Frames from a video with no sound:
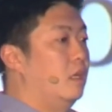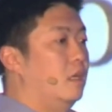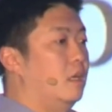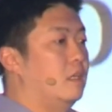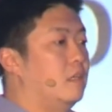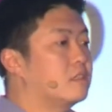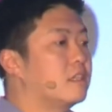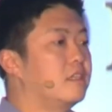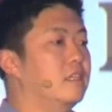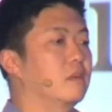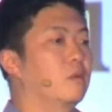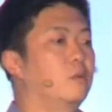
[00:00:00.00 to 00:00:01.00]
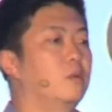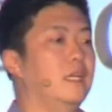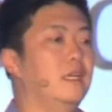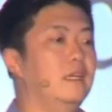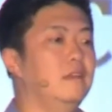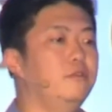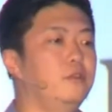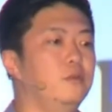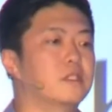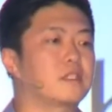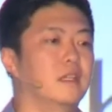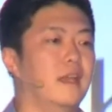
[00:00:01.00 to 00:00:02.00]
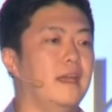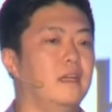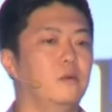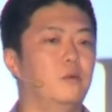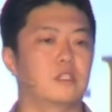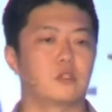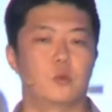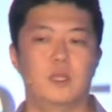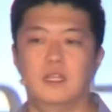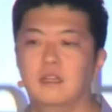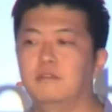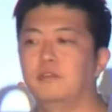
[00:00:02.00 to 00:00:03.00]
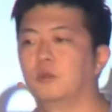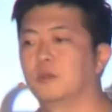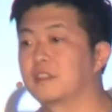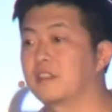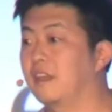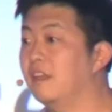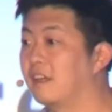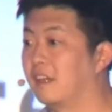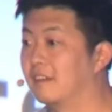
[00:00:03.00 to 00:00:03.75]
And here's the thing. When we influence language, we influence thinking.